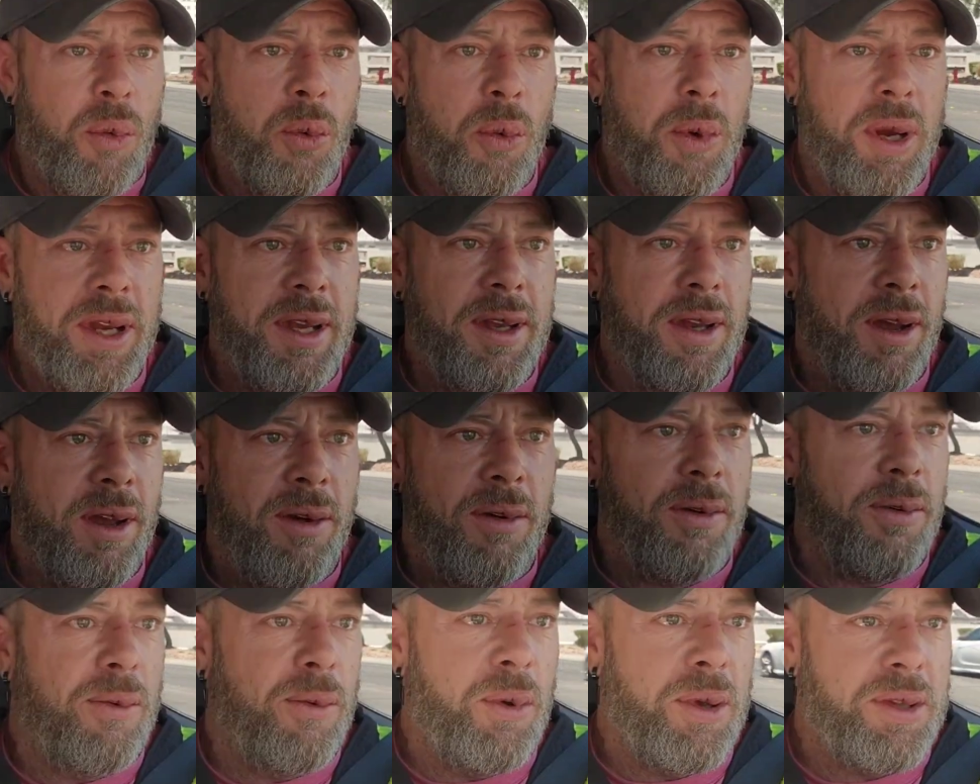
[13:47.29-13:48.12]
we
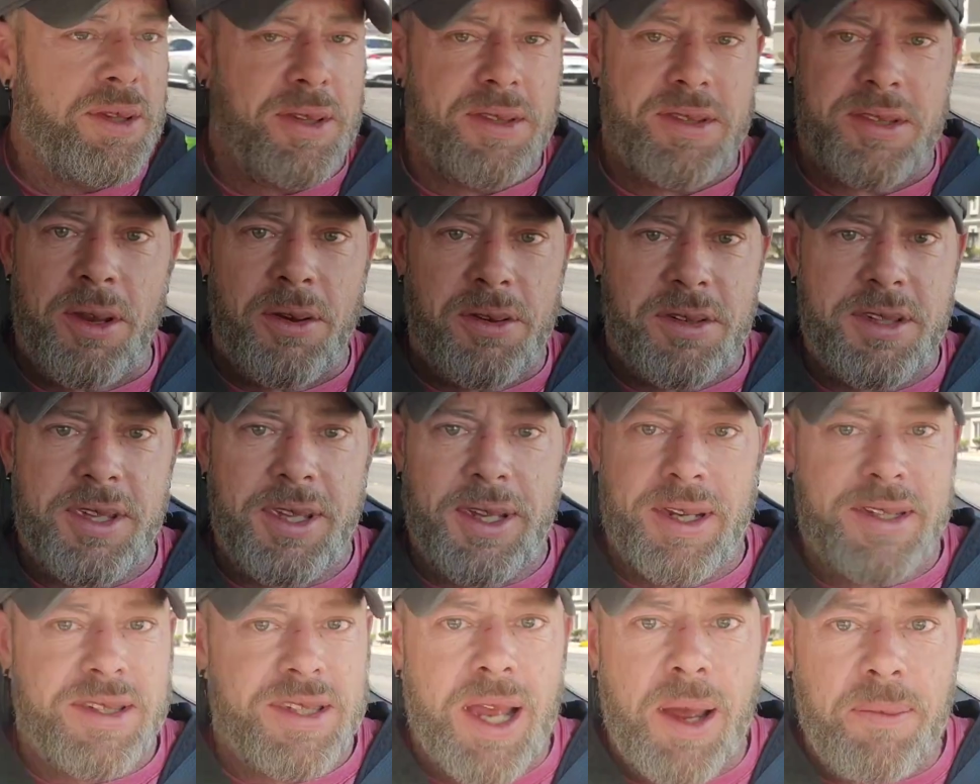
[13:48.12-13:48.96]
know what
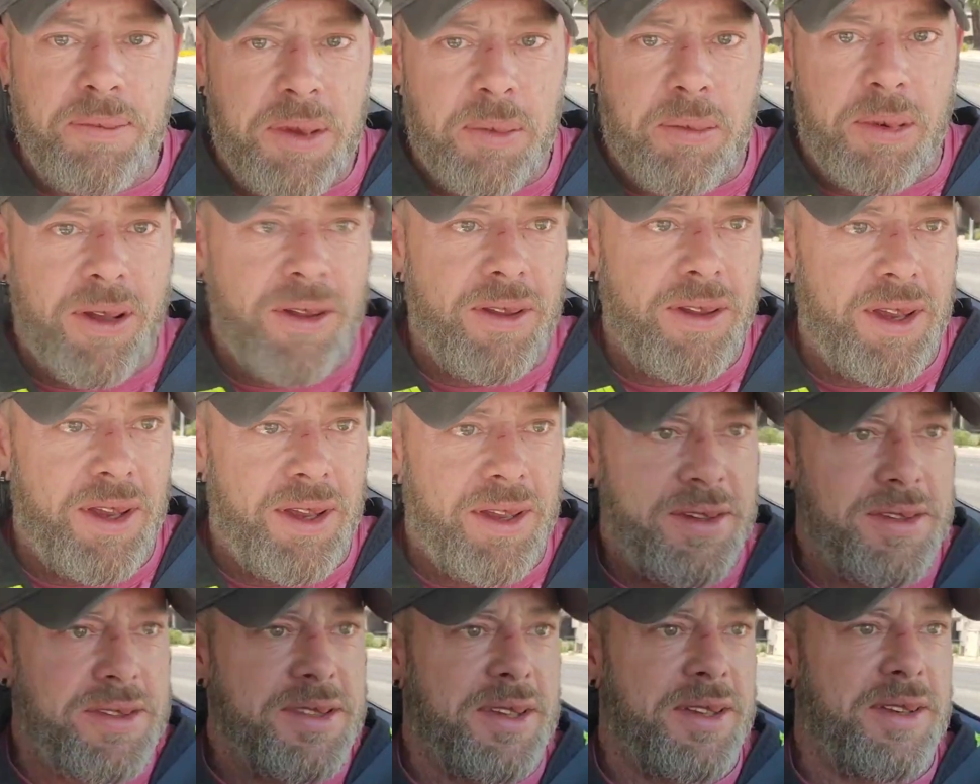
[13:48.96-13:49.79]
socially acceptable
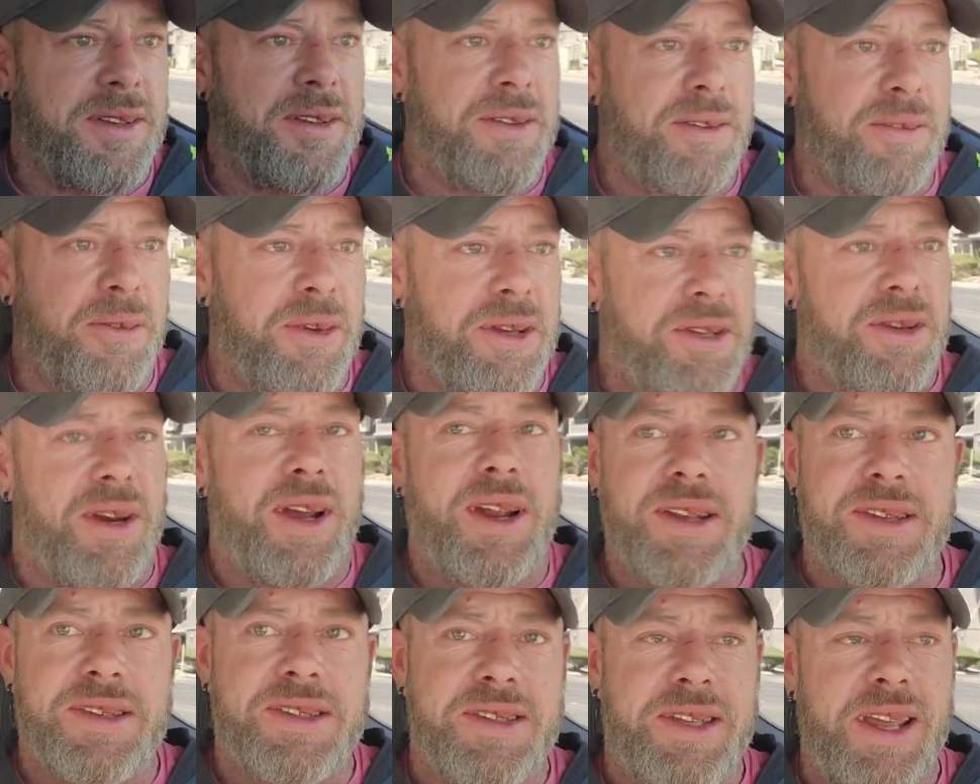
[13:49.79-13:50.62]
is and we
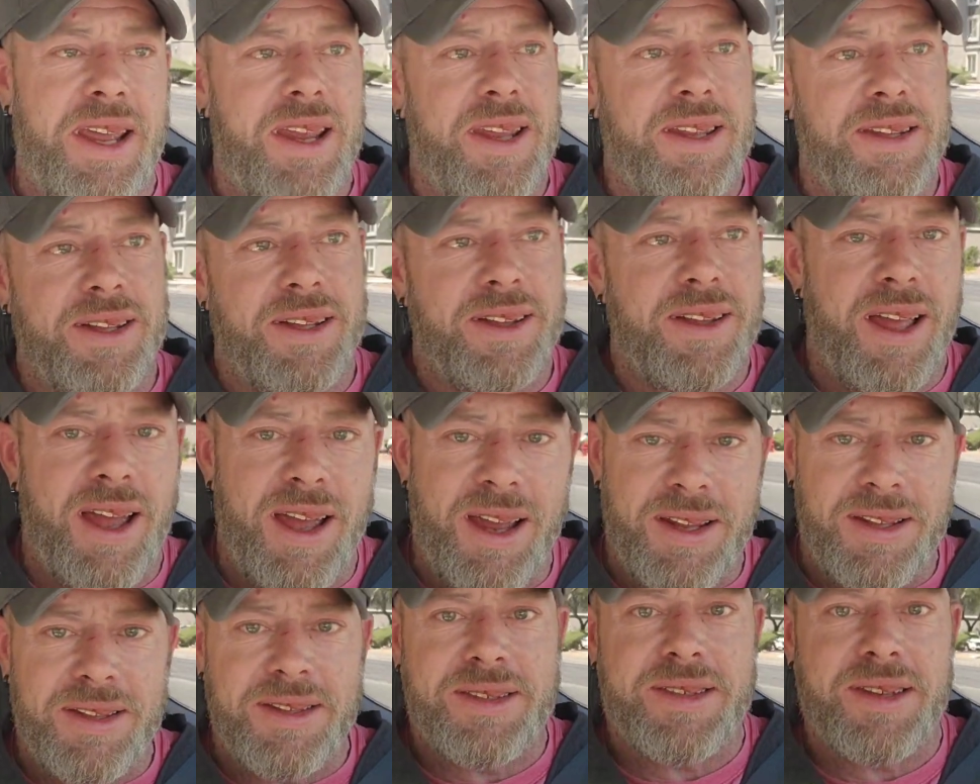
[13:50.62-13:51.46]
try to stay in the line.